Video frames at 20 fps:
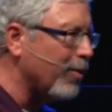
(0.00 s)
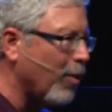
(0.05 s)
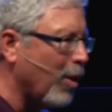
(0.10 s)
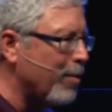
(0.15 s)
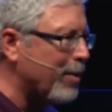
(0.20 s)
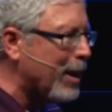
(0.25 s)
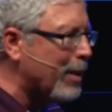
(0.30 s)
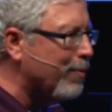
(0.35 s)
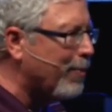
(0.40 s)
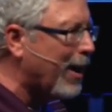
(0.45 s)
the
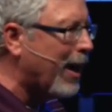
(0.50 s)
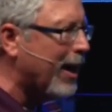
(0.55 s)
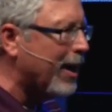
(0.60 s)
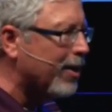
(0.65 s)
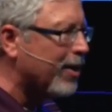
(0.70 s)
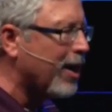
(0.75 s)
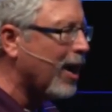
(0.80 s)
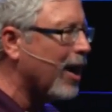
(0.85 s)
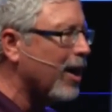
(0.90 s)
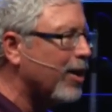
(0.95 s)
Roman
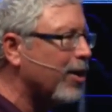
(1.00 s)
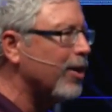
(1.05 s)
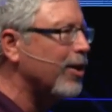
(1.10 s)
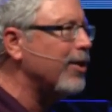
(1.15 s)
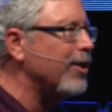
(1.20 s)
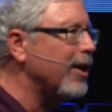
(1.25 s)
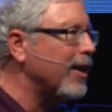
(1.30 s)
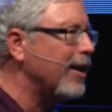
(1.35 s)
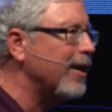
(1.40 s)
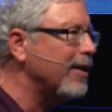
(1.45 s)
Empire
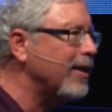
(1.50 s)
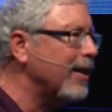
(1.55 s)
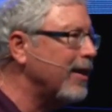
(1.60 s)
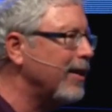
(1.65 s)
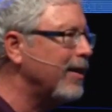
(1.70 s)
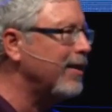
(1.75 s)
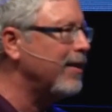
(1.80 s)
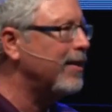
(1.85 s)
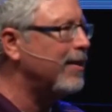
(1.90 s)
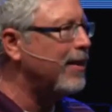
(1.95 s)
conquered the,
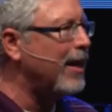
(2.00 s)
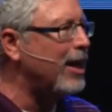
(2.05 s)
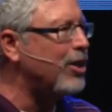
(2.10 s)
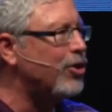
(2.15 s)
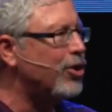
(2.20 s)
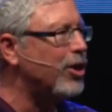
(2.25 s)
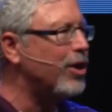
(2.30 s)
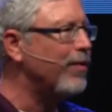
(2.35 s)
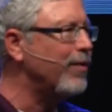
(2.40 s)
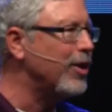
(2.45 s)
the
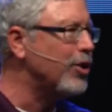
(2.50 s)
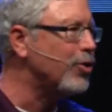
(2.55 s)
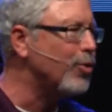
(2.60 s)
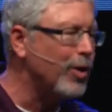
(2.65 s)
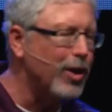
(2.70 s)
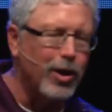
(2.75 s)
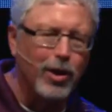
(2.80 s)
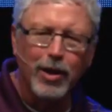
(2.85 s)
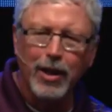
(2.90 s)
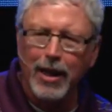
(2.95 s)
nation of
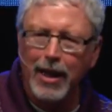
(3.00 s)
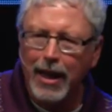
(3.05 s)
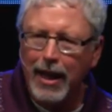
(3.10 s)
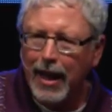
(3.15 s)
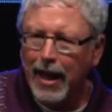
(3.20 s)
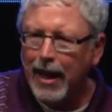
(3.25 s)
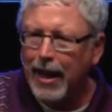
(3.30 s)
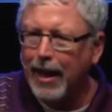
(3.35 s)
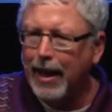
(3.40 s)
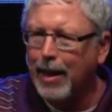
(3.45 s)
Israel
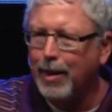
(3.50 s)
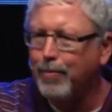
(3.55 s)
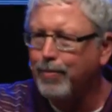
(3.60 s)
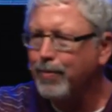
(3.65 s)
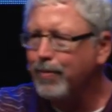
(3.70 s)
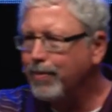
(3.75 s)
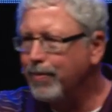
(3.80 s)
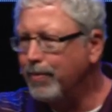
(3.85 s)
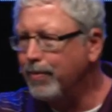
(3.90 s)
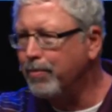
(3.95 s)
uh,
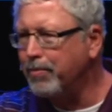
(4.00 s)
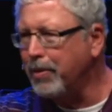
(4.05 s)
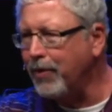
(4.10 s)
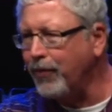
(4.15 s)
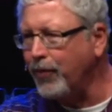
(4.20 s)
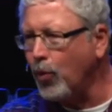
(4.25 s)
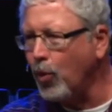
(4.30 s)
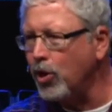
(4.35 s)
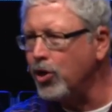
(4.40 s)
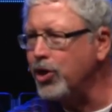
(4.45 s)

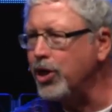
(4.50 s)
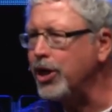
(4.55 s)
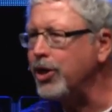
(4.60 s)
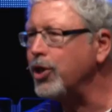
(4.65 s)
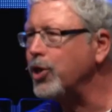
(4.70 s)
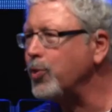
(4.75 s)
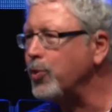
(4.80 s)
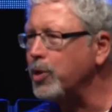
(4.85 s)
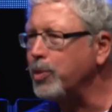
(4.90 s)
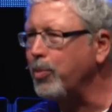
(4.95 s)
before
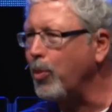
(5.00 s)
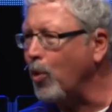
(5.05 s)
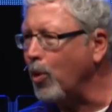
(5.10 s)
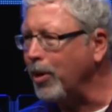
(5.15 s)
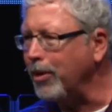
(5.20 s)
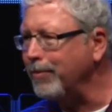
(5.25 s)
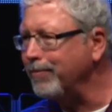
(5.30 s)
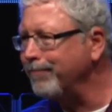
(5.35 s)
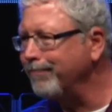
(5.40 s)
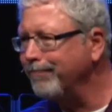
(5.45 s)
Jesus was
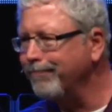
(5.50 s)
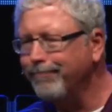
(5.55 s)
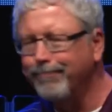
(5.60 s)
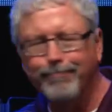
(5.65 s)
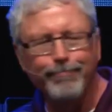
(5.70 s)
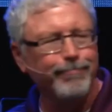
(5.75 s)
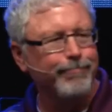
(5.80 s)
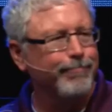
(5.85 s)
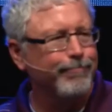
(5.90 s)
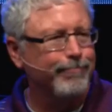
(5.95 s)
born.
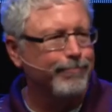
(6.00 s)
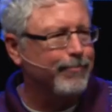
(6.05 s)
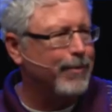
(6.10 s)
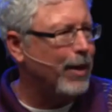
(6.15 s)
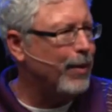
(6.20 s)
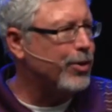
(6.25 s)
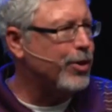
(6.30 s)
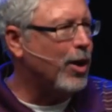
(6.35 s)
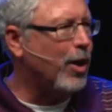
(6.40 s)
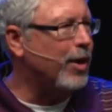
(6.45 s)

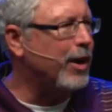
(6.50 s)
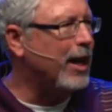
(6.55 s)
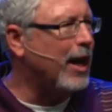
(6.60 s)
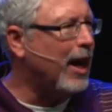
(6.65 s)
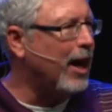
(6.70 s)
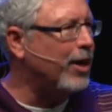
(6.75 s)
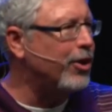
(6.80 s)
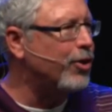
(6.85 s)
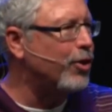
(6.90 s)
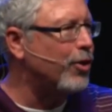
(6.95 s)
It was already
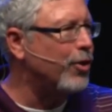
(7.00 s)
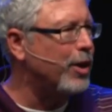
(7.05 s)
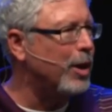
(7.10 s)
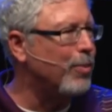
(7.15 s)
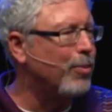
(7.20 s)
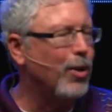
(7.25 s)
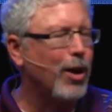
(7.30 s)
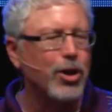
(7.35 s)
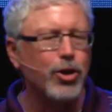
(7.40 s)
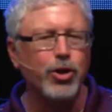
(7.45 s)
under the
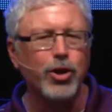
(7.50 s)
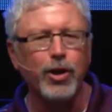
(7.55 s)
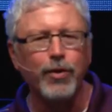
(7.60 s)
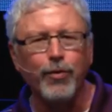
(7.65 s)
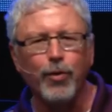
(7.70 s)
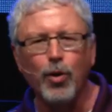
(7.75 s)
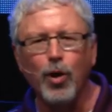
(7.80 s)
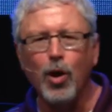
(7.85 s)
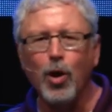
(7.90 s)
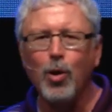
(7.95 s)
oppression
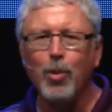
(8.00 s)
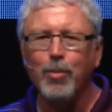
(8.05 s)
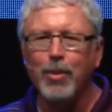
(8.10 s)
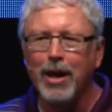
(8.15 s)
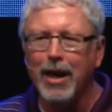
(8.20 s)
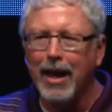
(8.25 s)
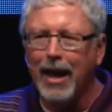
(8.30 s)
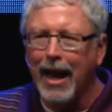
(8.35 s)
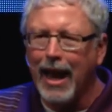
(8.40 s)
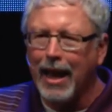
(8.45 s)
of Rome.
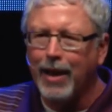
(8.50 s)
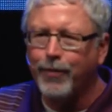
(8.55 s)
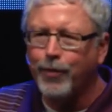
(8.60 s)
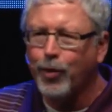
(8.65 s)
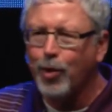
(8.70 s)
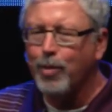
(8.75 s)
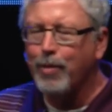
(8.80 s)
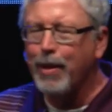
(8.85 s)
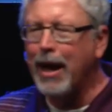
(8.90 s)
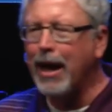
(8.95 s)
And
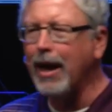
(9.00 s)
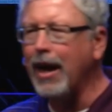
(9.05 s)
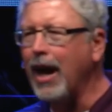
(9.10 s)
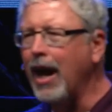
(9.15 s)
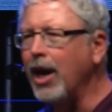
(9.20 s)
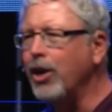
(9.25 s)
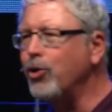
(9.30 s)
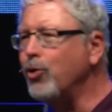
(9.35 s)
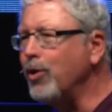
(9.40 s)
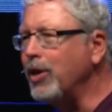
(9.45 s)
for about
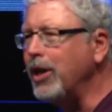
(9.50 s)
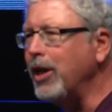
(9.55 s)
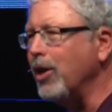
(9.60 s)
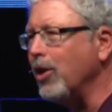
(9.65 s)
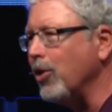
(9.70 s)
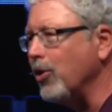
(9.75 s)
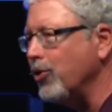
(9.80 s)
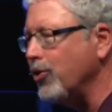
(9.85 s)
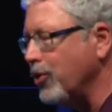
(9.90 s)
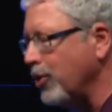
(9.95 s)
100
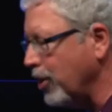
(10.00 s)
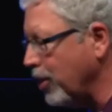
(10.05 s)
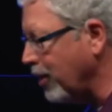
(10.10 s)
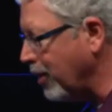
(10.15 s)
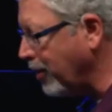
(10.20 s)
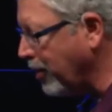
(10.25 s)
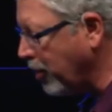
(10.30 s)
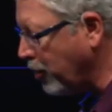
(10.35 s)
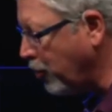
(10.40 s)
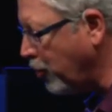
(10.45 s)
years,
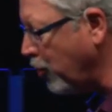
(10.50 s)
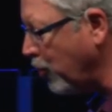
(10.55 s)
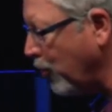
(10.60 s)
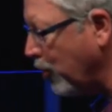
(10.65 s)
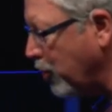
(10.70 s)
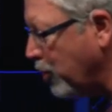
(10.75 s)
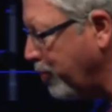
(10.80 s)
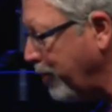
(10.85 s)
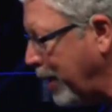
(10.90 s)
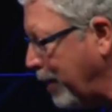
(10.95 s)
the, the
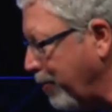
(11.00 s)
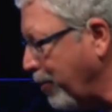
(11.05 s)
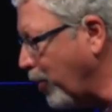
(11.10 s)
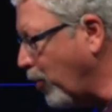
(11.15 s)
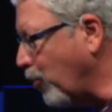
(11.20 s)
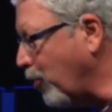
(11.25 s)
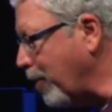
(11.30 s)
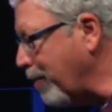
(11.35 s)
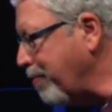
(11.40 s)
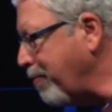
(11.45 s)
Jewish
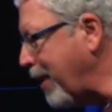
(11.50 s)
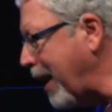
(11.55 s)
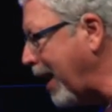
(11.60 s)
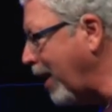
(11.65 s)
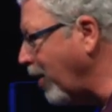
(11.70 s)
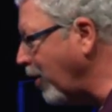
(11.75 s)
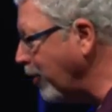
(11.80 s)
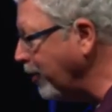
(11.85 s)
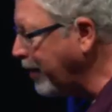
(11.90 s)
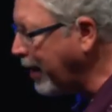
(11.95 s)
people
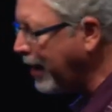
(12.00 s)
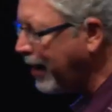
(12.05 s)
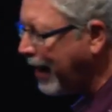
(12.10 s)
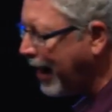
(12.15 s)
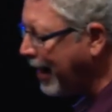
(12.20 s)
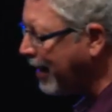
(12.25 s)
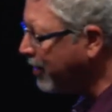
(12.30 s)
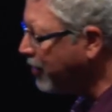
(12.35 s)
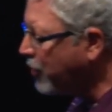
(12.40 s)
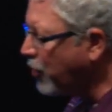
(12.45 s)
rebelled. They
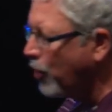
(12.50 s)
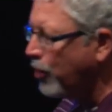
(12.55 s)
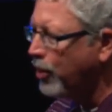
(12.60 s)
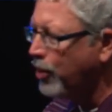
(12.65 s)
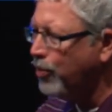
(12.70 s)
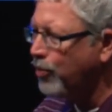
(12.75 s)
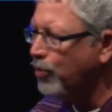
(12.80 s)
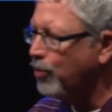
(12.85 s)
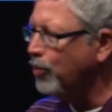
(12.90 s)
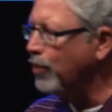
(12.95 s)
had
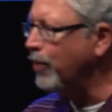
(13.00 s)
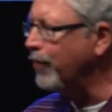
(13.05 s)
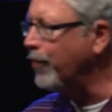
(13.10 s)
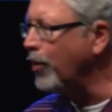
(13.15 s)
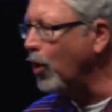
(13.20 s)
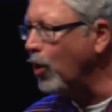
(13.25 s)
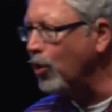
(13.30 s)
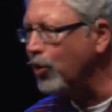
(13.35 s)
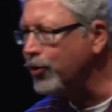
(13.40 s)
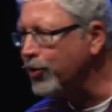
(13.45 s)
started
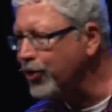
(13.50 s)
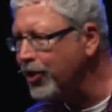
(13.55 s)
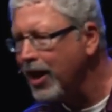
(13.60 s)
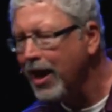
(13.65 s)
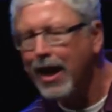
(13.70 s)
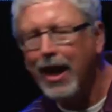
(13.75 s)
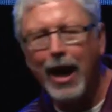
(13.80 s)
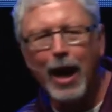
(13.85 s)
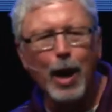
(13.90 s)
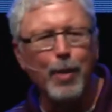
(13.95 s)
revolts.
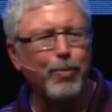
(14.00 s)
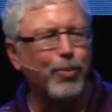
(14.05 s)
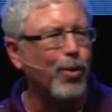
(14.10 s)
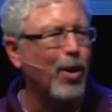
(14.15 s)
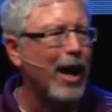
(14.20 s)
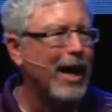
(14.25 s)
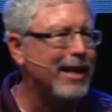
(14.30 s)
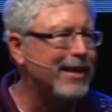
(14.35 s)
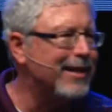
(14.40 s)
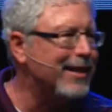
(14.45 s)

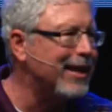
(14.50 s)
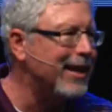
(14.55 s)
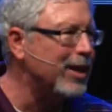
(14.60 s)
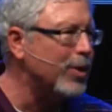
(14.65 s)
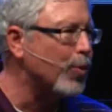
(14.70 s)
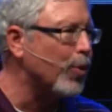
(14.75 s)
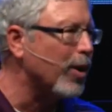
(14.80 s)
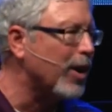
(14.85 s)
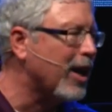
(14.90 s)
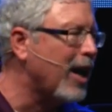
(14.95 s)

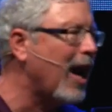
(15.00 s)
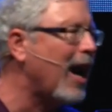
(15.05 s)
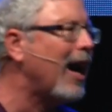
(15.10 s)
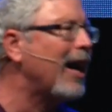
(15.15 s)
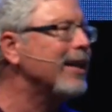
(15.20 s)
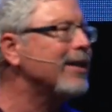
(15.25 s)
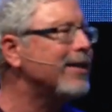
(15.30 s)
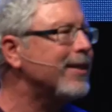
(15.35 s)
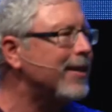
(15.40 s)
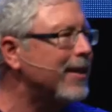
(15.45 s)
Uprisings were
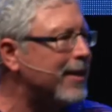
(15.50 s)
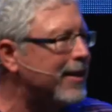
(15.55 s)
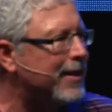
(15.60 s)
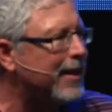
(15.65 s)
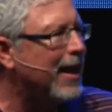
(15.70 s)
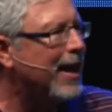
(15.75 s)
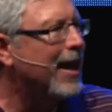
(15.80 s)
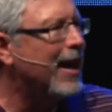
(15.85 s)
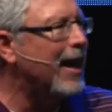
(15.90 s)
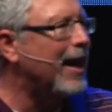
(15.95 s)
constant.
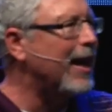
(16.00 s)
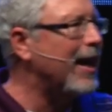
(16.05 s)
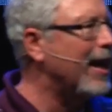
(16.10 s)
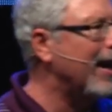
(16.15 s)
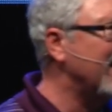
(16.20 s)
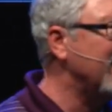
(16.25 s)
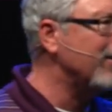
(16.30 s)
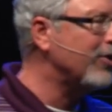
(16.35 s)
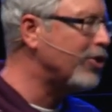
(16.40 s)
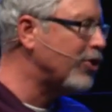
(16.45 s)

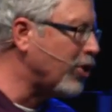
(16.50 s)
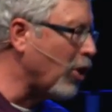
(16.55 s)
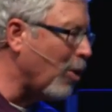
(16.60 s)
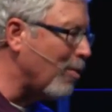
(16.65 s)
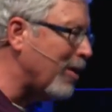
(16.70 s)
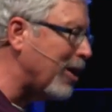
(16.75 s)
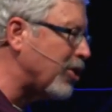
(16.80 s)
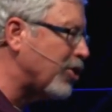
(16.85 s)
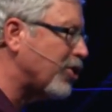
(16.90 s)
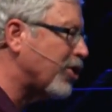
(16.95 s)
Uh, so
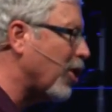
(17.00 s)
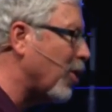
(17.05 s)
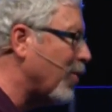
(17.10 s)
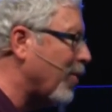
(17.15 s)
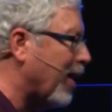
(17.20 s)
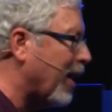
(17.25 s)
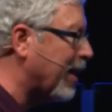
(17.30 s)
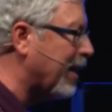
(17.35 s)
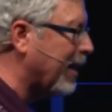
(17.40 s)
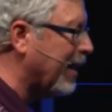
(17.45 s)
much so
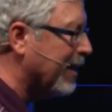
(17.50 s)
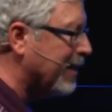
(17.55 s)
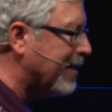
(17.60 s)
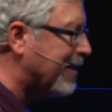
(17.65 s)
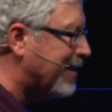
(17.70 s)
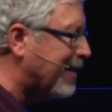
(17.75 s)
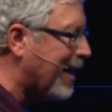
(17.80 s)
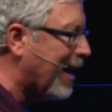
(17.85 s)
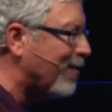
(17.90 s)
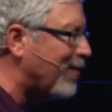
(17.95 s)
that in
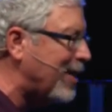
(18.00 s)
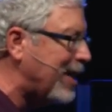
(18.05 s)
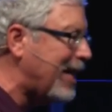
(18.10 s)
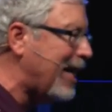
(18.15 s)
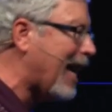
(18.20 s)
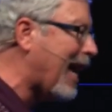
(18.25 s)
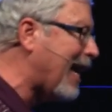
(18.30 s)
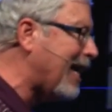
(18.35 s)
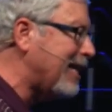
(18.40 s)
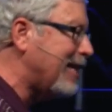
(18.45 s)

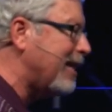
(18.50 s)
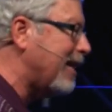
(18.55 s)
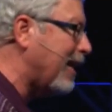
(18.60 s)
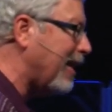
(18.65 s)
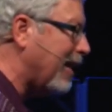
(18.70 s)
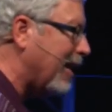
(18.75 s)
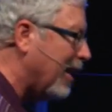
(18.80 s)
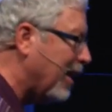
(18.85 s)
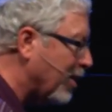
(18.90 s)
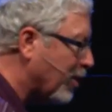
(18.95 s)
70 AD,
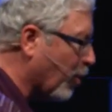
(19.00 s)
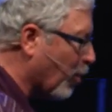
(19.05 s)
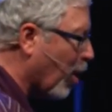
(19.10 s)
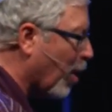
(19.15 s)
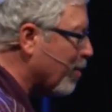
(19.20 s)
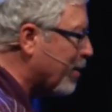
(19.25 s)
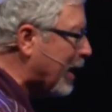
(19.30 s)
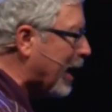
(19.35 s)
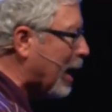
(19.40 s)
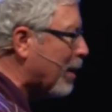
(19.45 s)
the
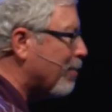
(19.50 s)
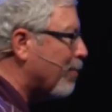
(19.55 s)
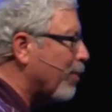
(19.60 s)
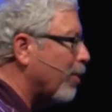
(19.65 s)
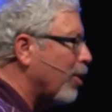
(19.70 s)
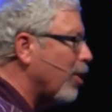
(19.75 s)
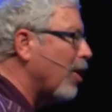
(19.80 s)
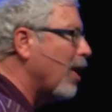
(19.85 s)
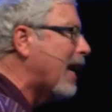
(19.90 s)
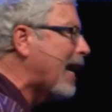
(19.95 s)
Roman
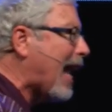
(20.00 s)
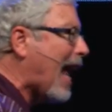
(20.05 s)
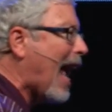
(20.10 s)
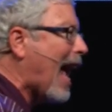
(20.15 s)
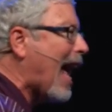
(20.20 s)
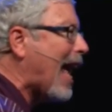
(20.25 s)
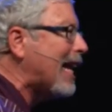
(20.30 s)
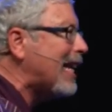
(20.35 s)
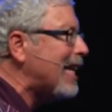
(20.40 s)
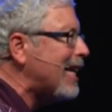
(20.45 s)
emperor had
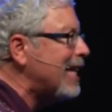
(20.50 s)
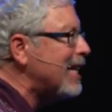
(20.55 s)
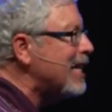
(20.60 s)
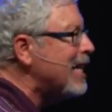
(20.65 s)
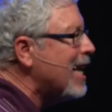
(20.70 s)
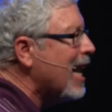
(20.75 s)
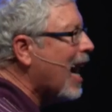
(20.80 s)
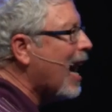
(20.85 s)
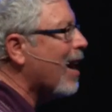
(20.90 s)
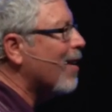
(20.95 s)
had
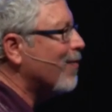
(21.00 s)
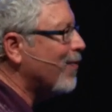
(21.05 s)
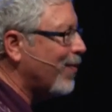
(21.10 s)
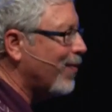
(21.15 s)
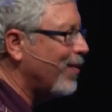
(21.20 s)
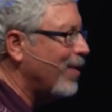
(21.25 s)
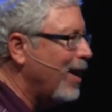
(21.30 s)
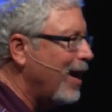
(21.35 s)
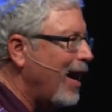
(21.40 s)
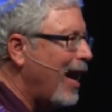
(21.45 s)

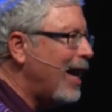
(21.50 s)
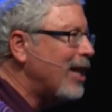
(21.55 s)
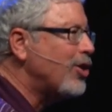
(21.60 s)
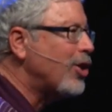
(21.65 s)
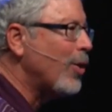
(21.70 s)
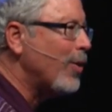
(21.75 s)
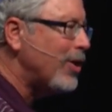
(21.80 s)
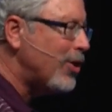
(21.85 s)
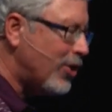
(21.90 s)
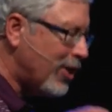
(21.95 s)
enough. And
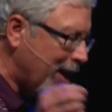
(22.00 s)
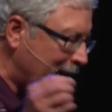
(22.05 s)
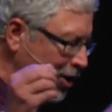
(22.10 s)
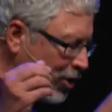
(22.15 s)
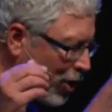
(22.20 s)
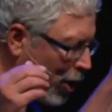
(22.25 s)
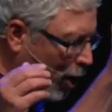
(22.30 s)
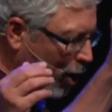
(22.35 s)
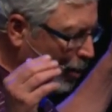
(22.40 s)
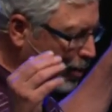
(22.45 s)
so he sent
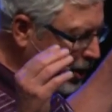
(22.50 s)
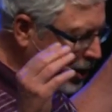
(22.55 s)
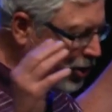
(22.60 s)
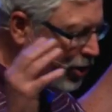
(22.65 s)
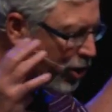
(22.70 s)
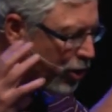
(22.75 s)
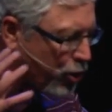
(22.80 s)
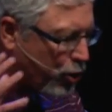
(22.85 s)
his armies to